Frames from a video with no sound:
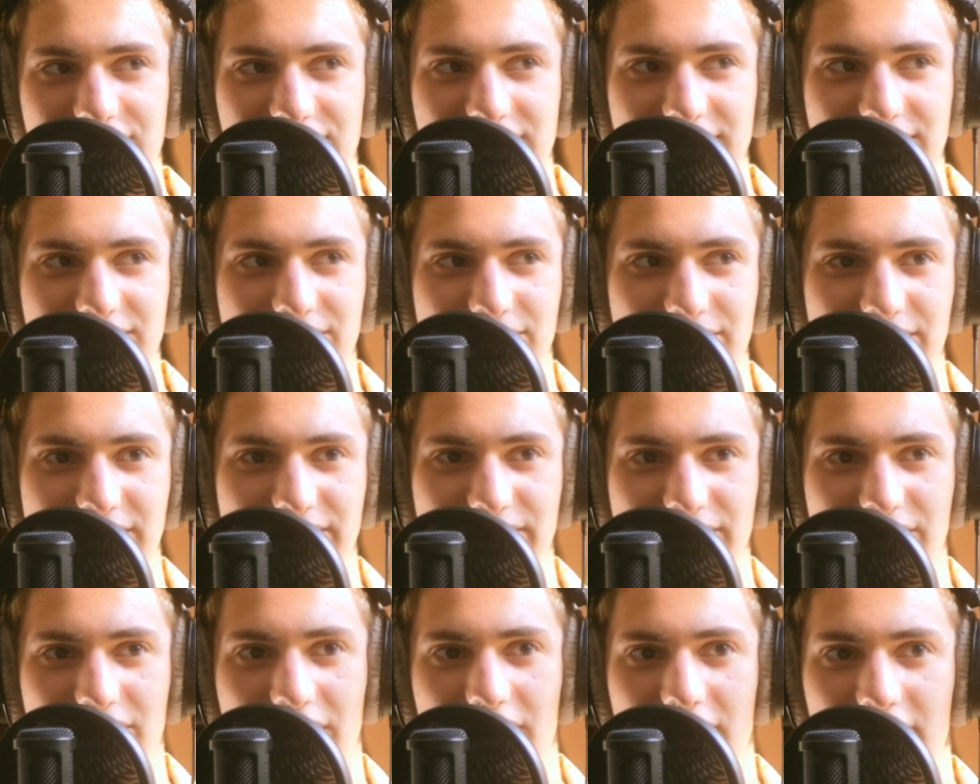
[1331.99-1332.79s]
even
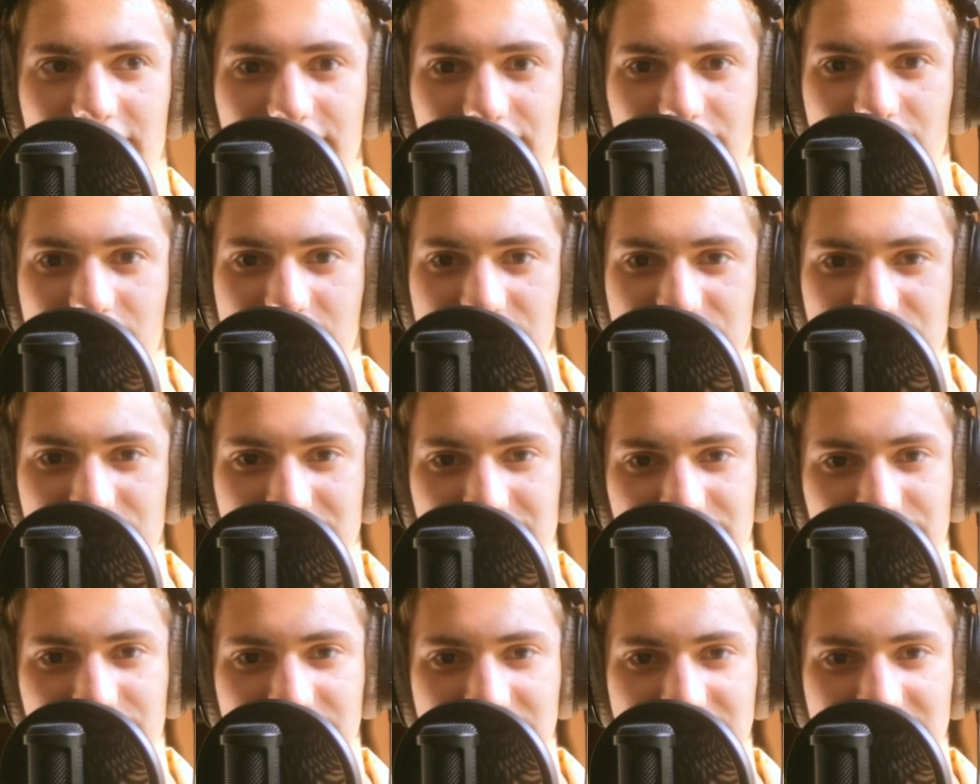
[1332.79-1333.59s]
offer the service
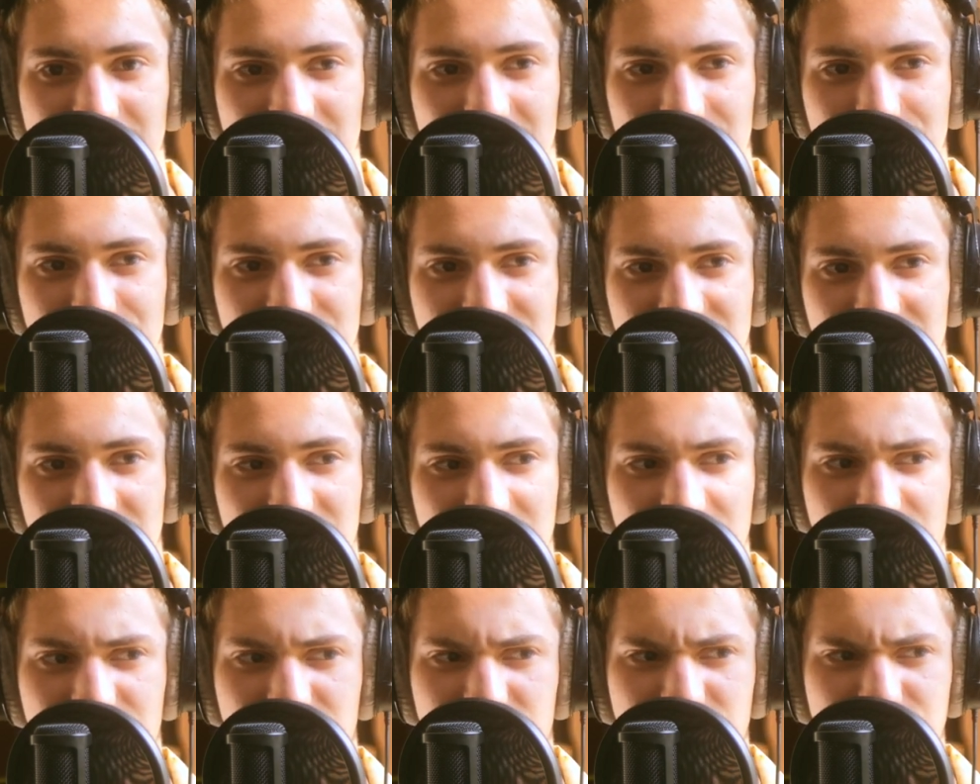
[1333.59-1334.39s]
that I was there
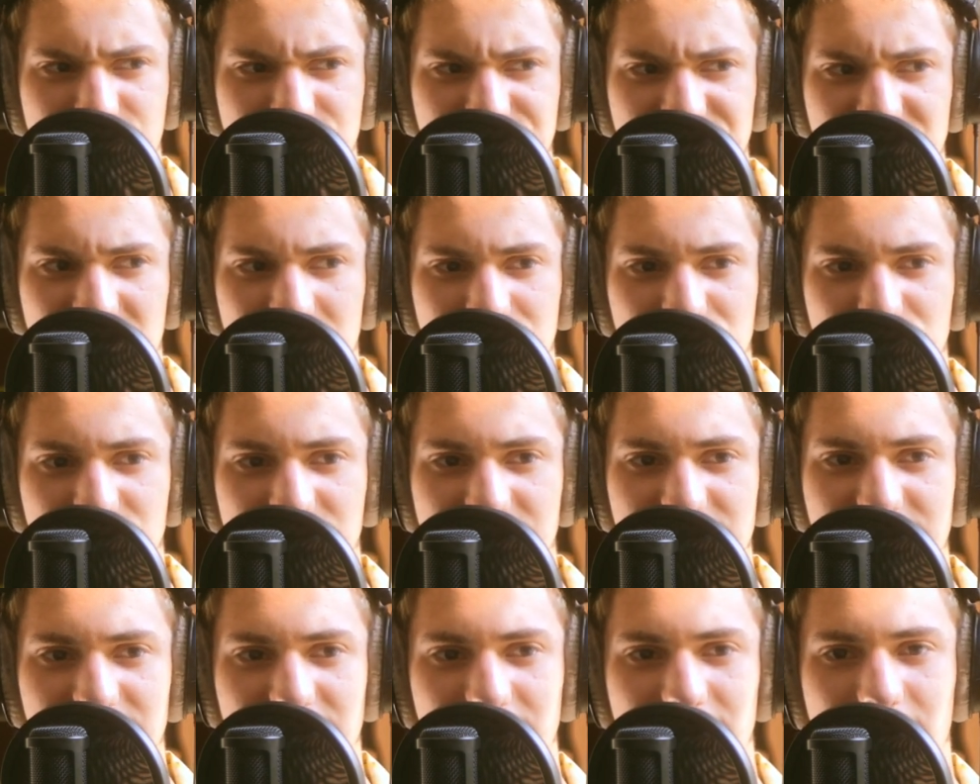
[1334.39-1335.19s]
for some reason,
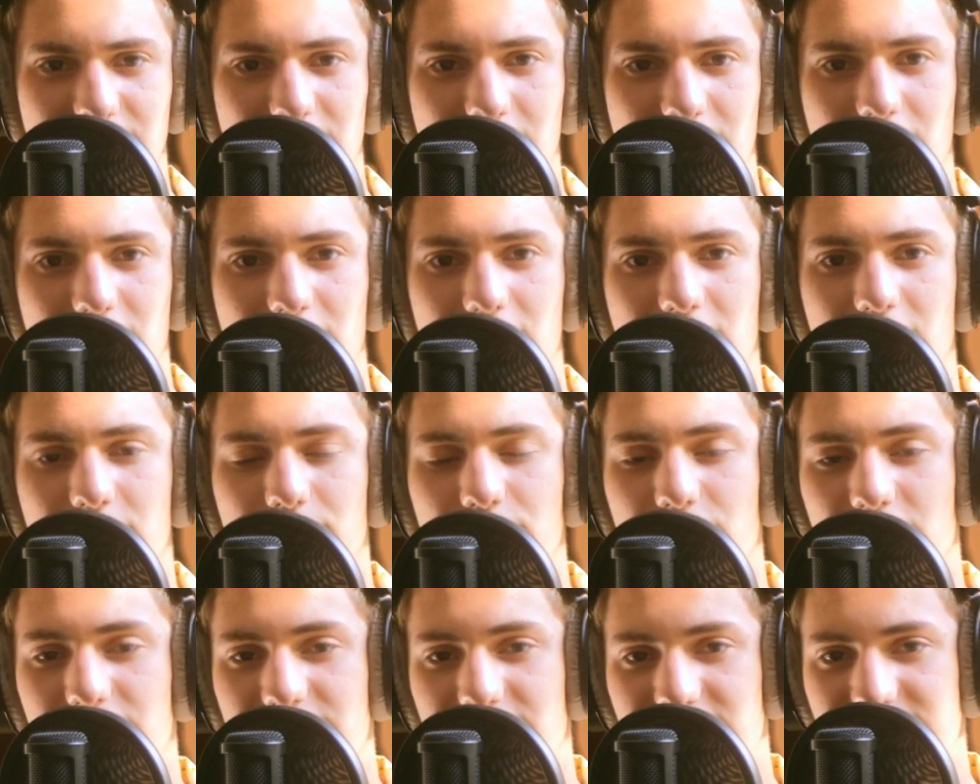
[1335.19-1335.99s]
but they
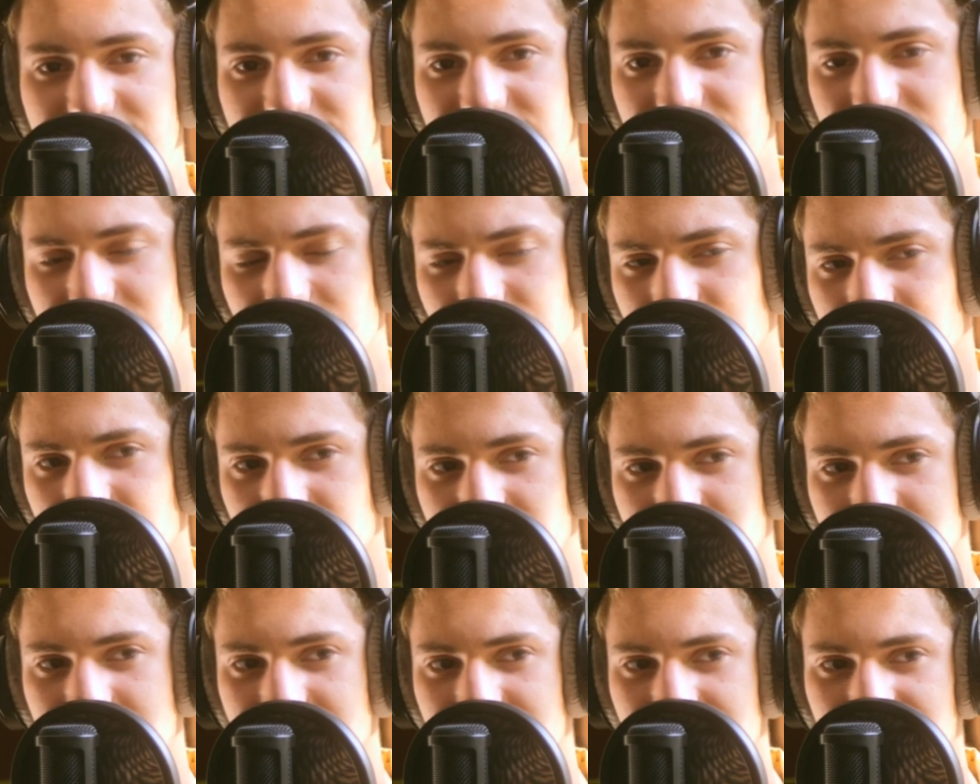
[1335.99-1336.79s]
still
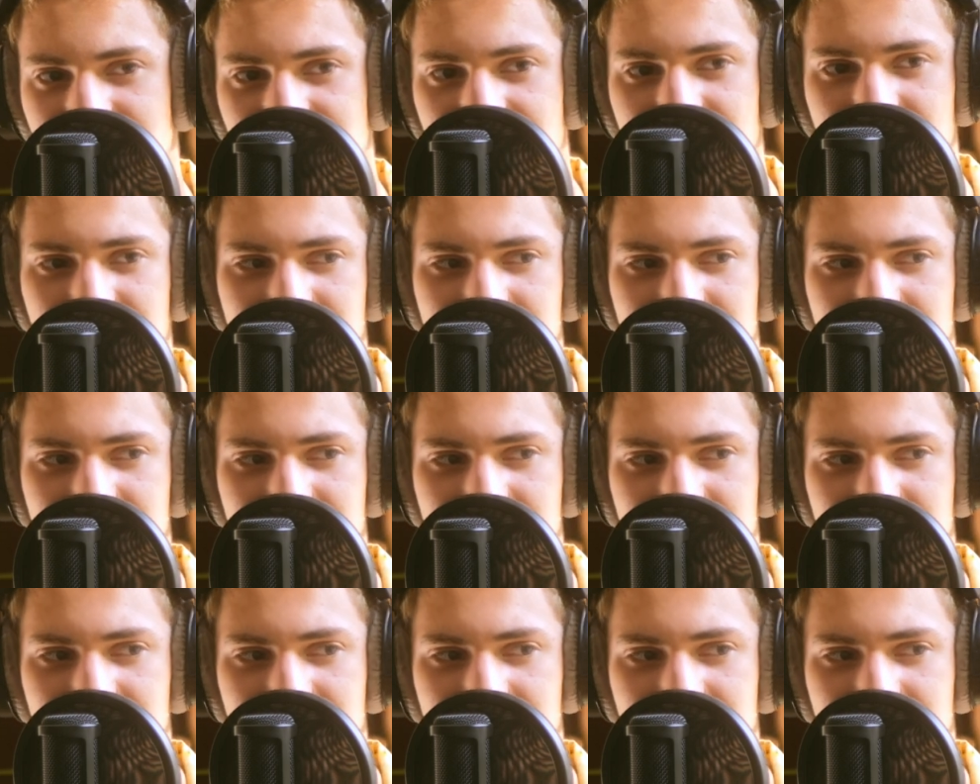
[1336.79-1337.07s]
did it.